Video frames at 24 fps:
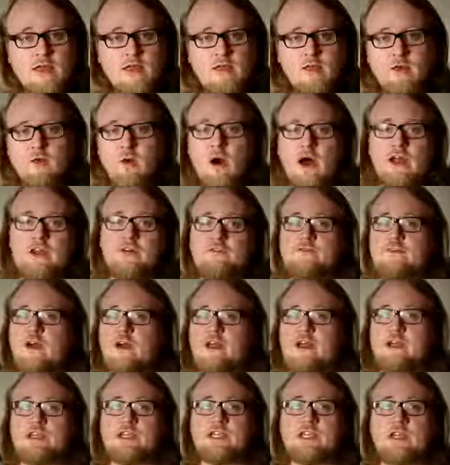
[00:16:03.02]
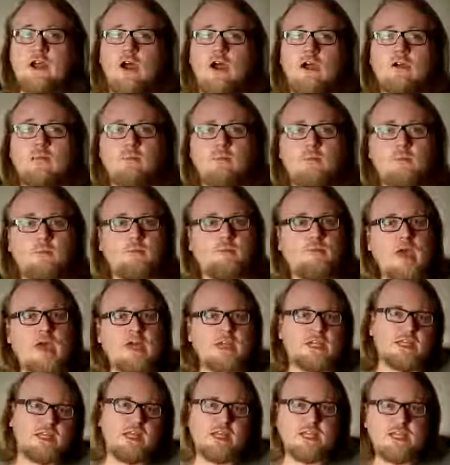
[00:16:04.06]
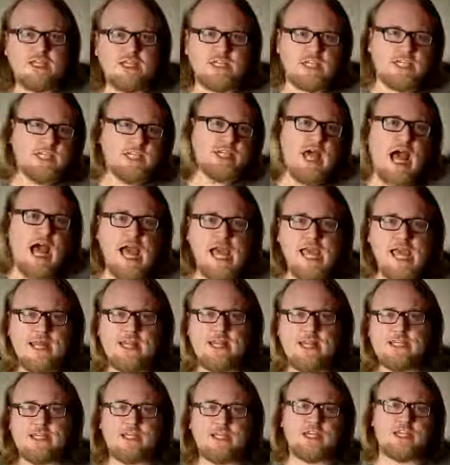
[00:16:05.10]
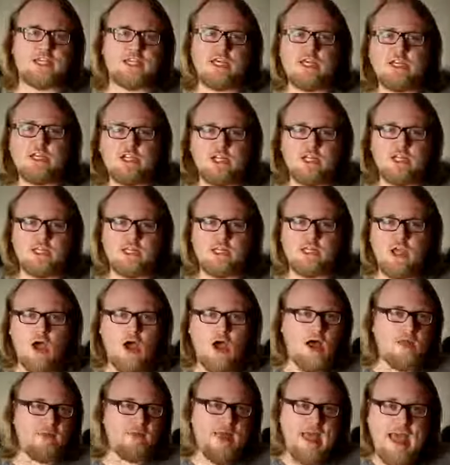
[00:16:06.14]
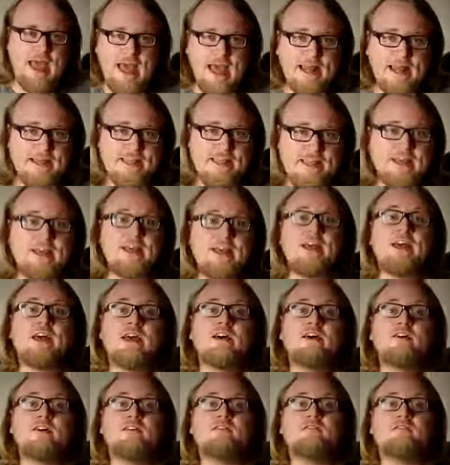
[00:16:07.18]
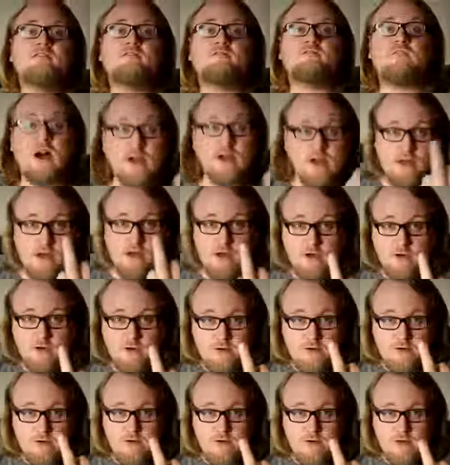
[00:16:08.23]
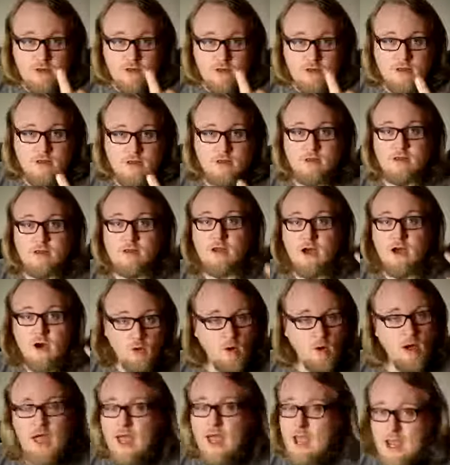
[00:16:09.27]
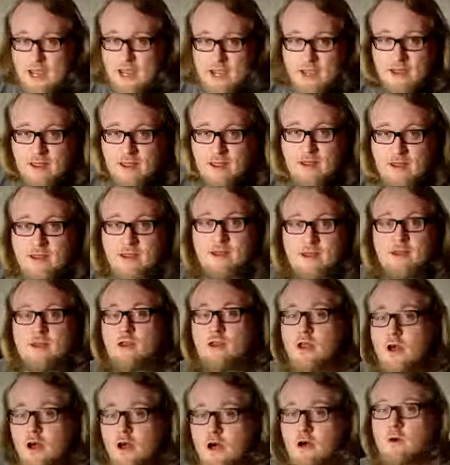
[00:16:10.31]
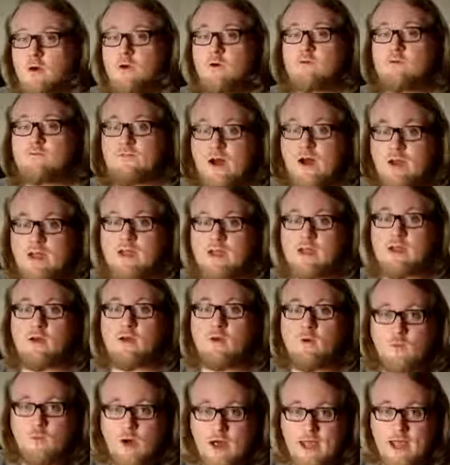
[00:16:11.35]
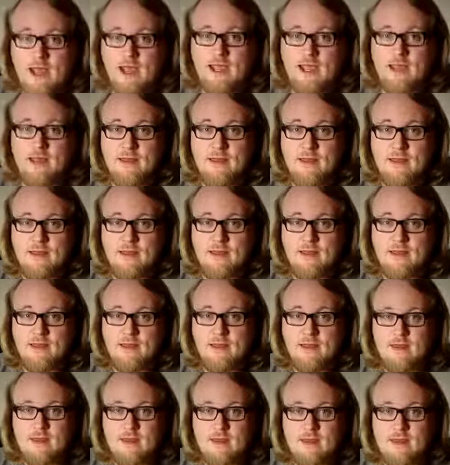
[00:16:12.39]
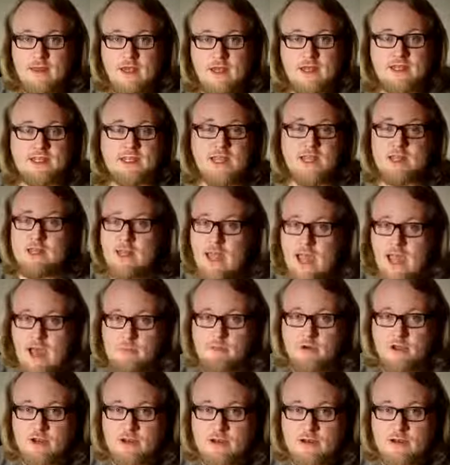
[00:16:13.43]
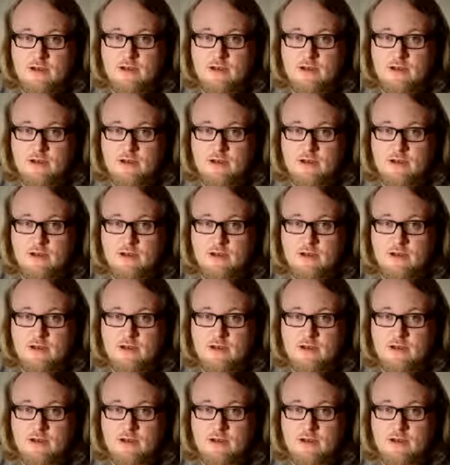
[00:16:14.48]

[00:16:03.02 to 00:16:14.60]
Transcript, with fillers: You want to fucking start basing society's decisions on that? Fuck you. No way. No fucking way. It didn't happen.